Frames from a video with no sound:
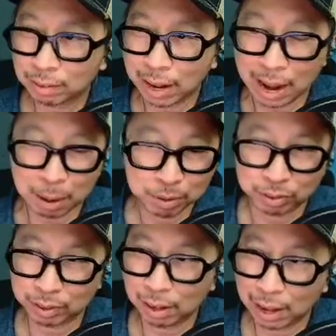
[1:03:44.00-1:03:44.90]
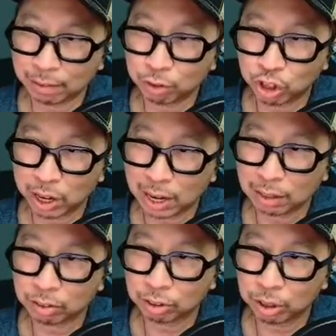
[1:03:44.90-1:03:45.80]
that happens in live
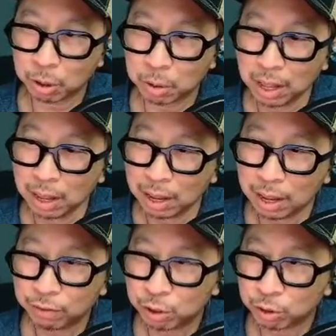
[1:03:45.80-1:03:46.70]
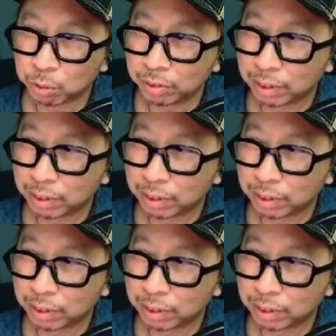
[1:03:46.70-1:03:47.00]
chat. So if, you know, someone's